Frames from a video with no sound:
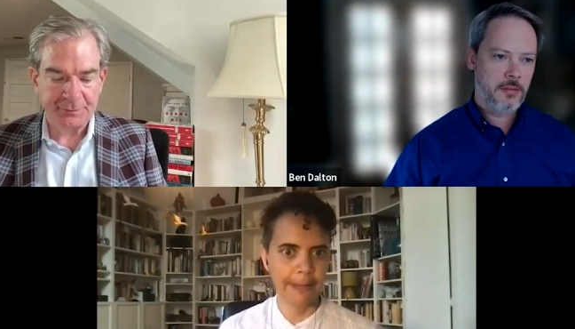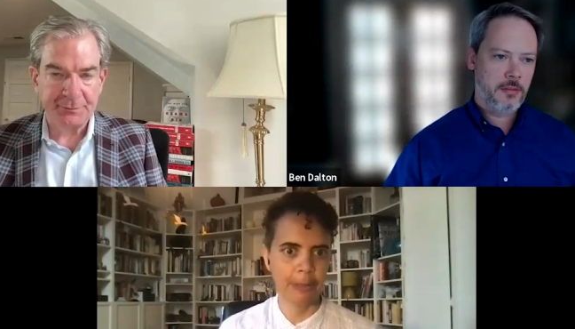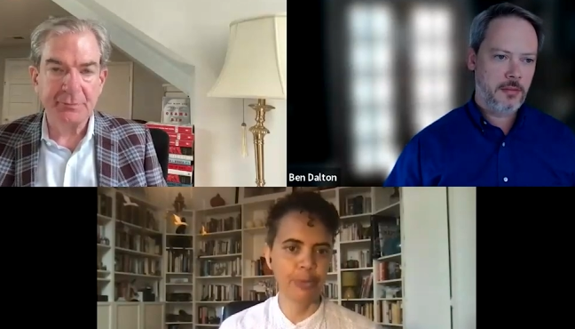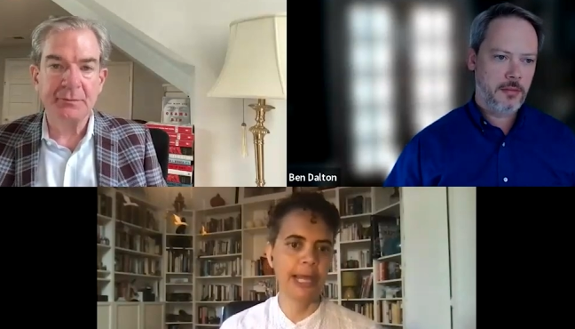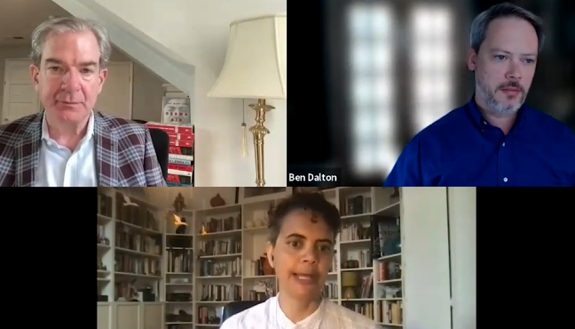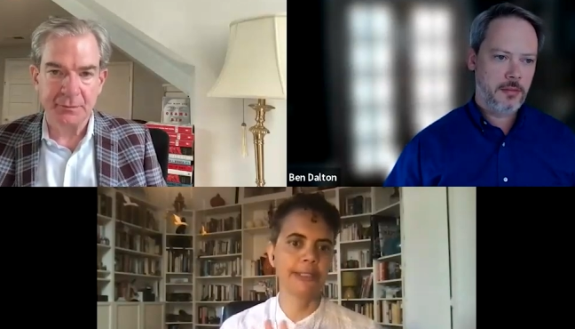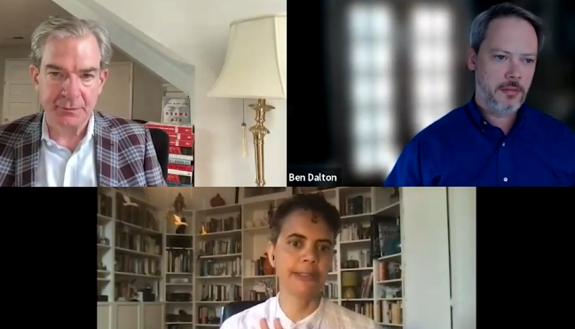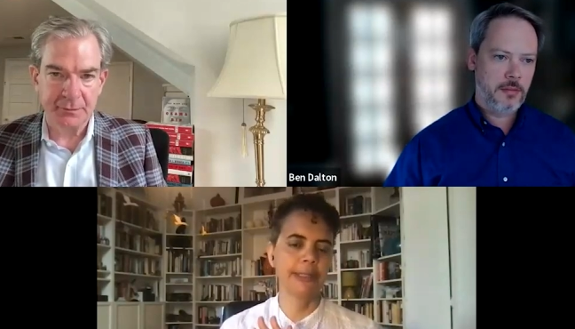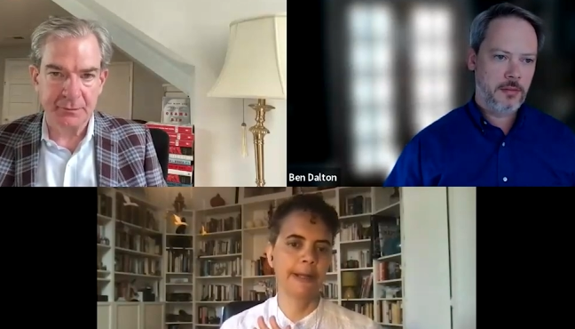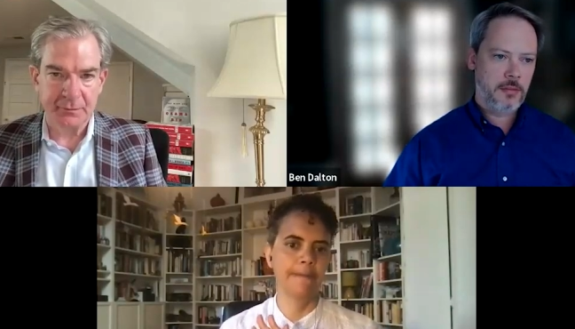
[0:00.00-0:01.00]
Speaker 1: I would not
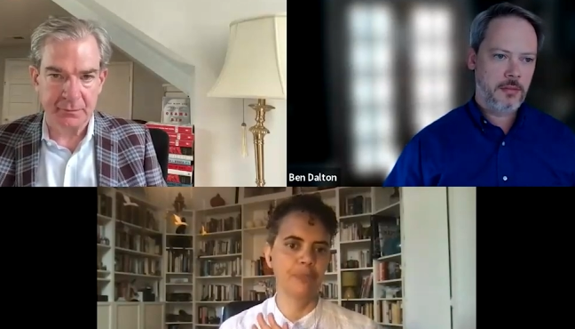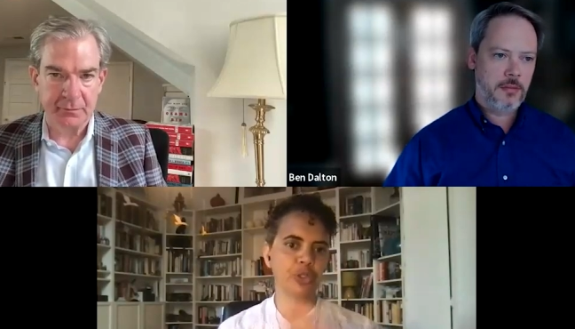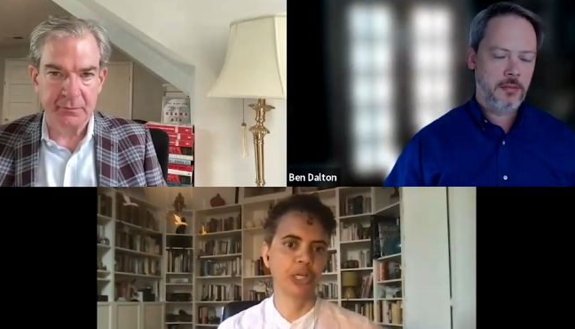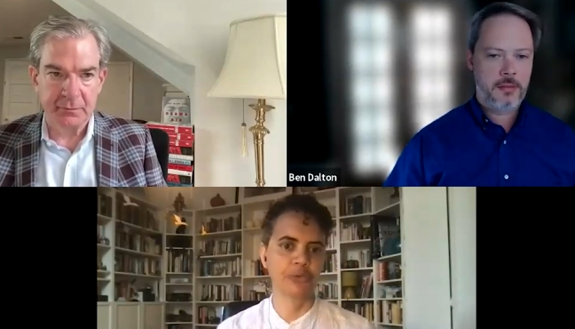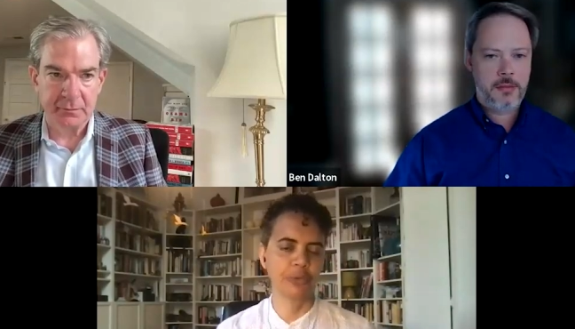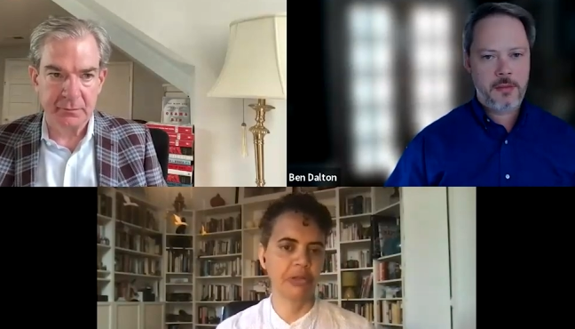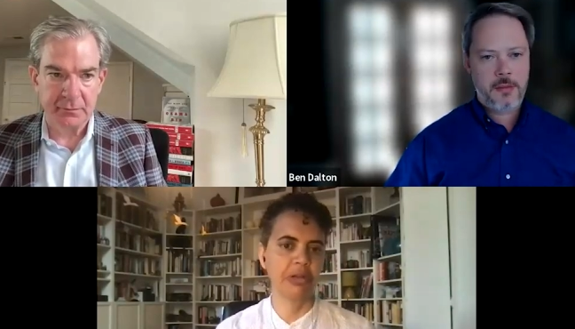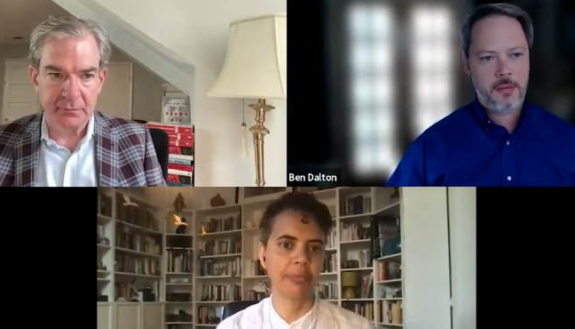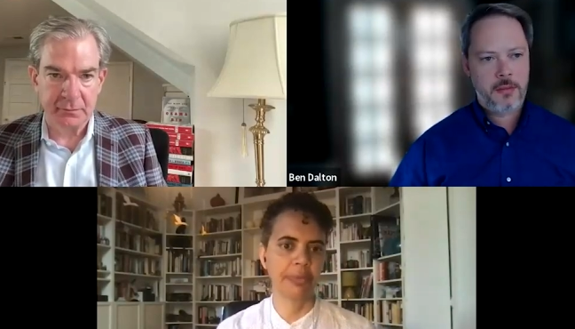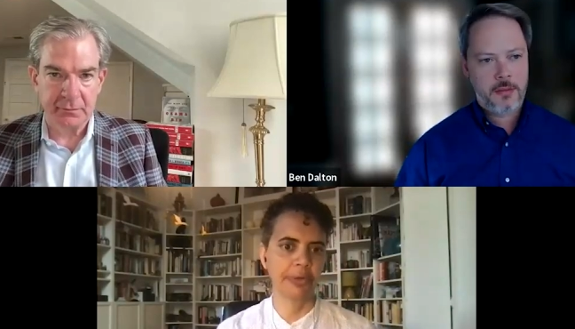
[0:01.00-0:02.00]
um, judge from the
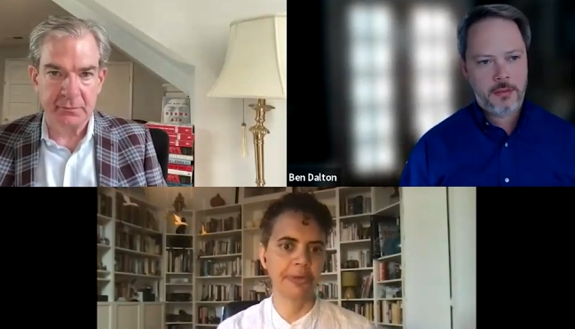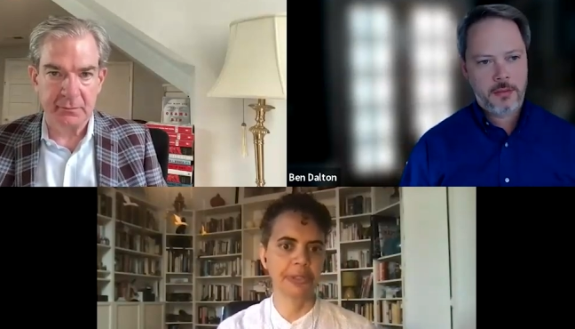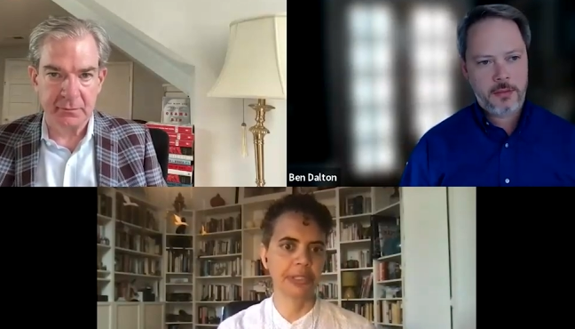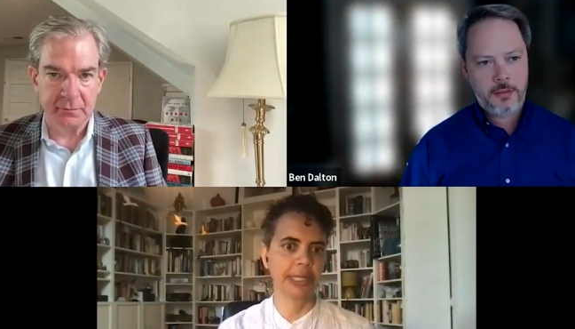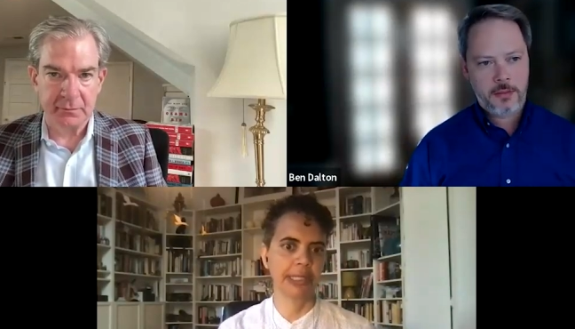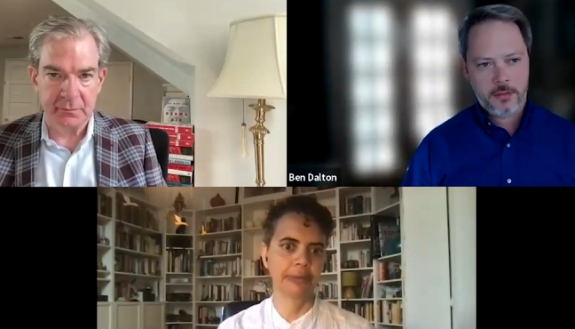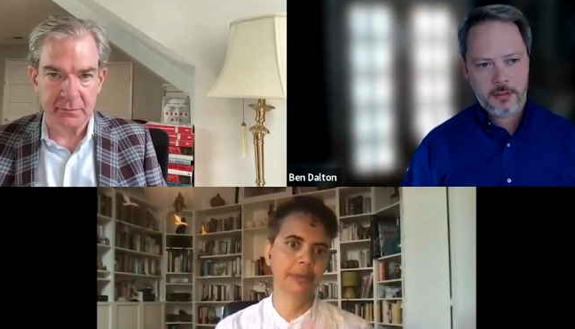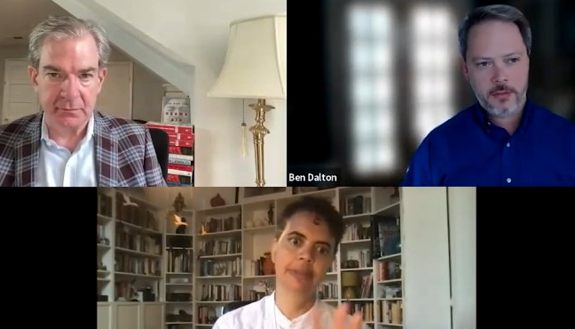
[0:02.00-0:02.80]
numbers like